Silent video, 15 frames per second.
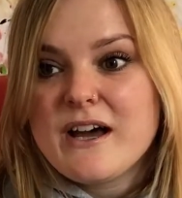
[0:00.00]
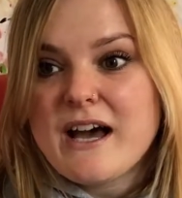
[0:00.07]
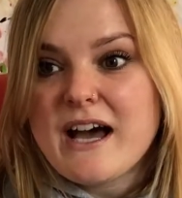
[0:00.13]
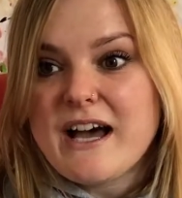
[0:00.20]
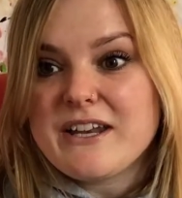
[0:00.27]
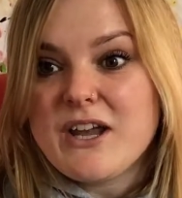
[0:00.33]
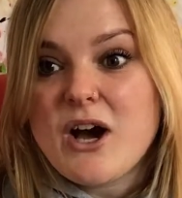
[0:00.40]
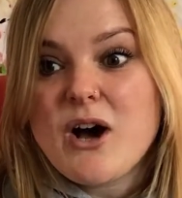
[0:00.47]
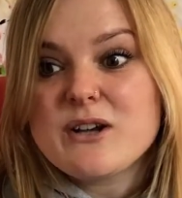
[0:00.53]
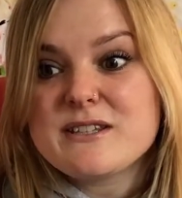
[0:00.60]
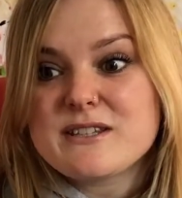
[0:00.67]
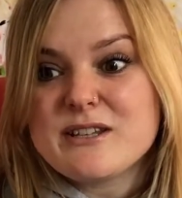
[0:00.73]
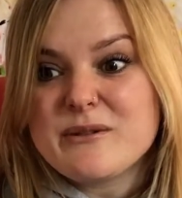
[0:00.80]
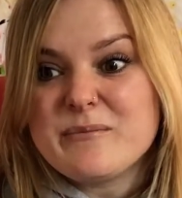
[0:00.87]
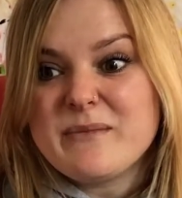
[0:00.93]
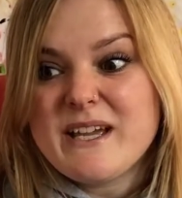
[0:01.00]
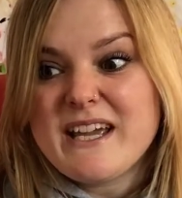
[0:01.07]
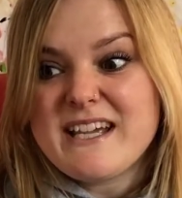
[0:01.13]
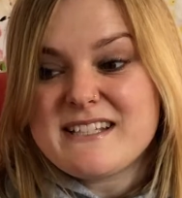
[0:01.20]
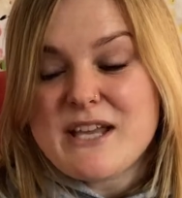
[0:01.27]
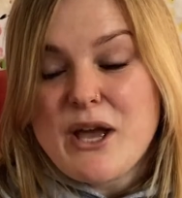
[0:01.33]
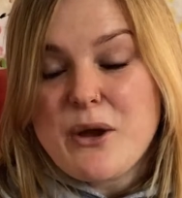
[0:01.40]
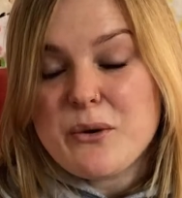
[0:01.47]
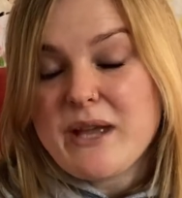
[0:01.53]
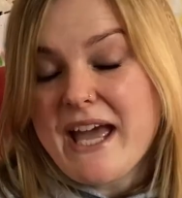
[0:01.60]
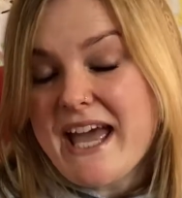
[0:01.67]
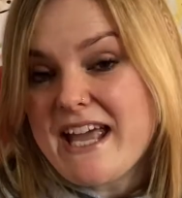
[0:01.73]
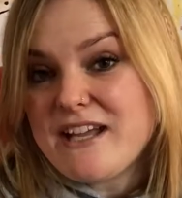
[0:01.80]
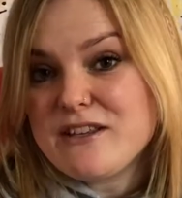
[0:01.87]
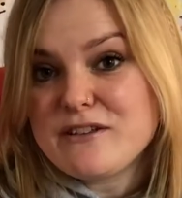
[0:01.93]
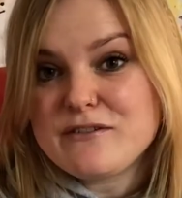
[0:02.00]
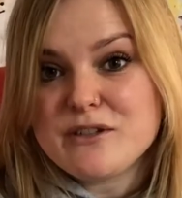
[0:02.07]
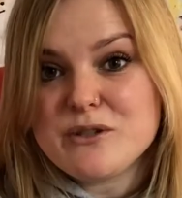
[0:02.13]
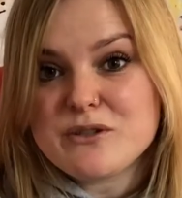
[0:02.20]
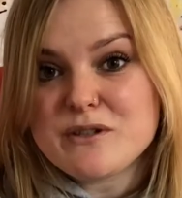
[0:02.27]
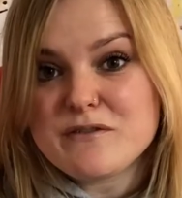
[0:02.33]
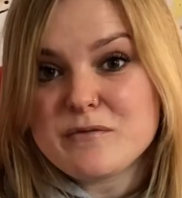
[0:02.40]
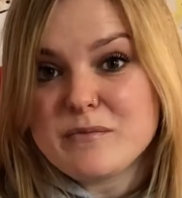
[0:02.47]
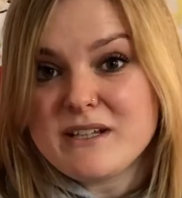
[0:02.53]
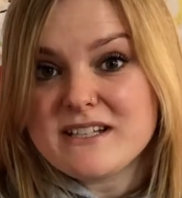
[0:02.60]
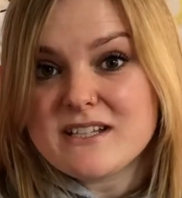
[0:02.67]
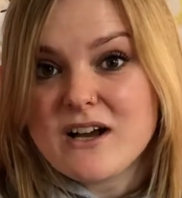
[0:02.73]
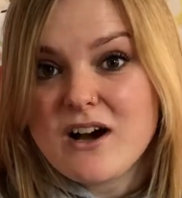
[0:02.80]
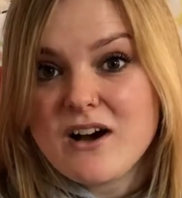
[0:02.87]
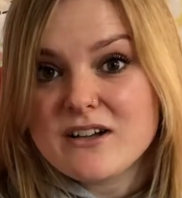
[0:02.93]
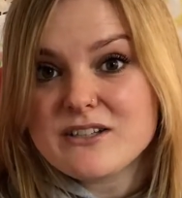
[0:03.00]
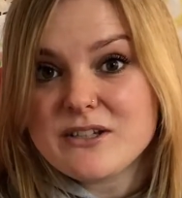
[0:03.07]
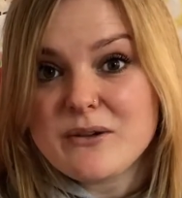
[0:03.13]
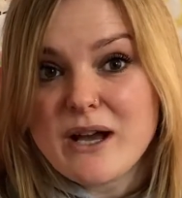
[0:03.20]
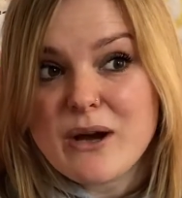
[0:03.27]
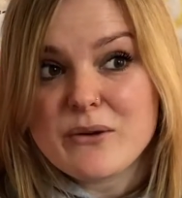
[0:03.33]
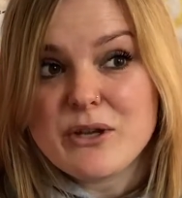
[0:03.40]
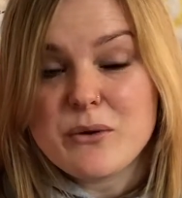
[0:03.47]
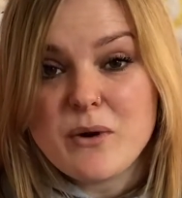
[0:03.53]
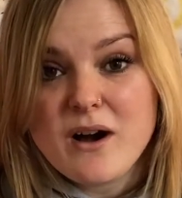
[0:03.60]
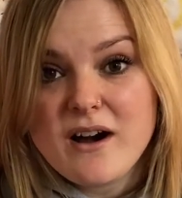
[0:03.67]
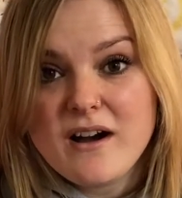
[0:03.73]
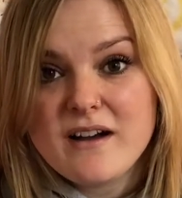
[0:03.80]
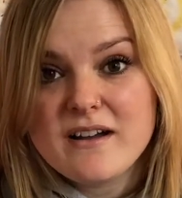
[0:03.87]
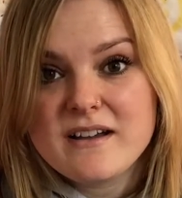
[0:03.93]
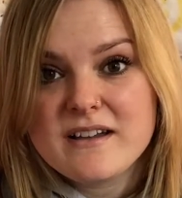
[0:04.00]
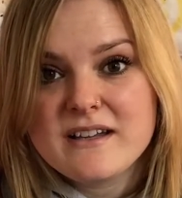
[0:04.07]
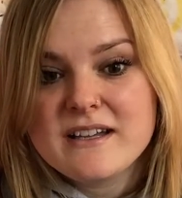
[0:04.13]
and ask them, is it okay in the future for me to ask you how you are?